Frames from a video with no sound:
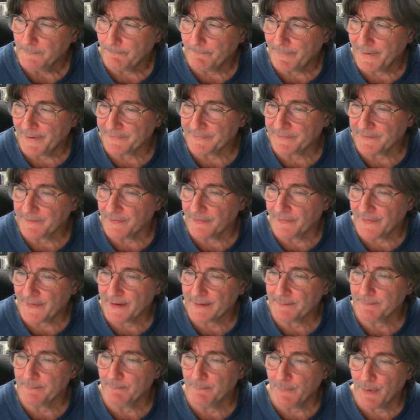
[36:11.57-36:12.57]
But
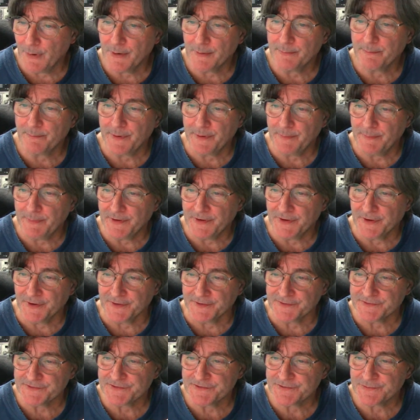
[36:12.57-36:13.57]
that might be
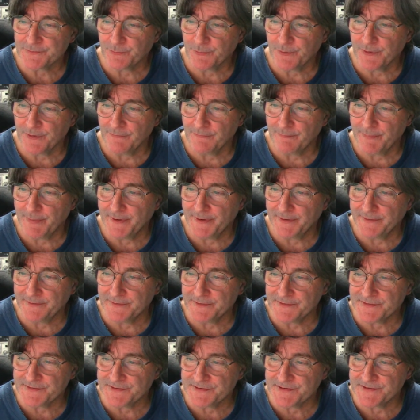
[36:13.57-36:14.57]
because we've
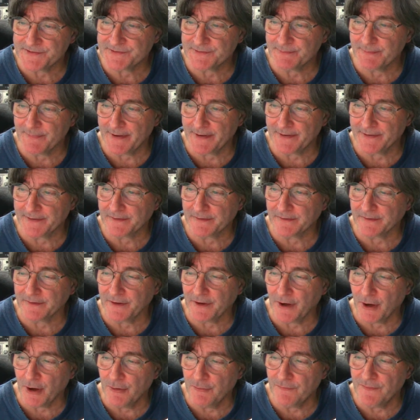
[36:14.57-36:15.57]
been
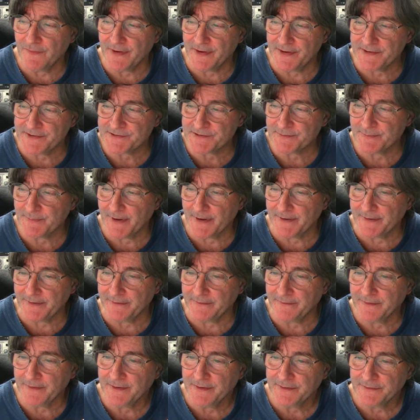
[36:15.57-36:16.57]
systematically
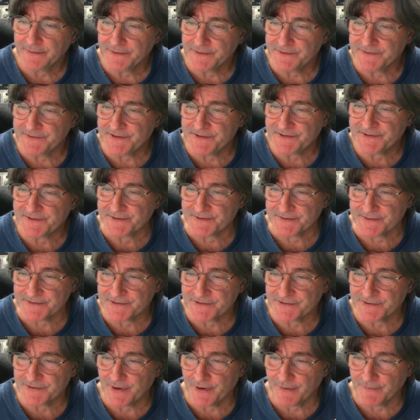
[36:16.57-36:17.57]
overestimating the
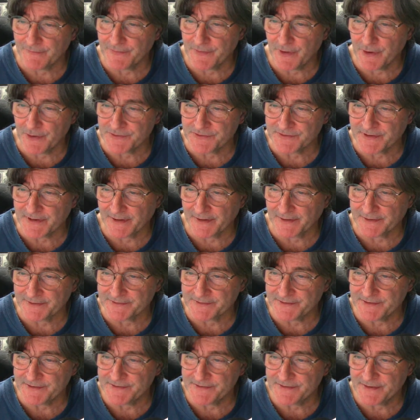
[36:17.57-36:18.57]
distance of those
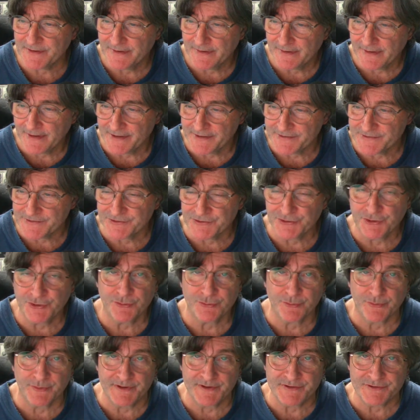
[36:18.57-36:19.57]
galaxies, as
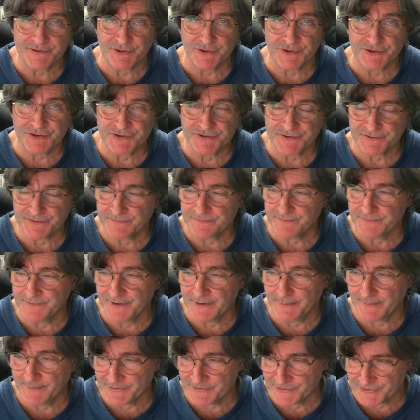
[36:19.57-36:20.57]
new research
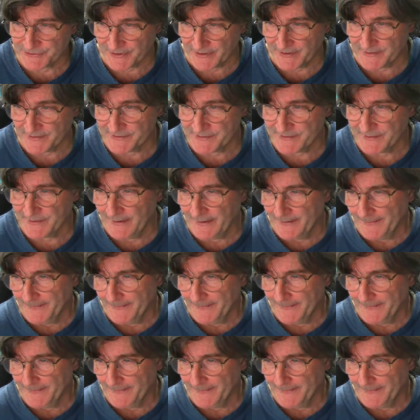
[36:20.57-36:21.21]
demonstrates.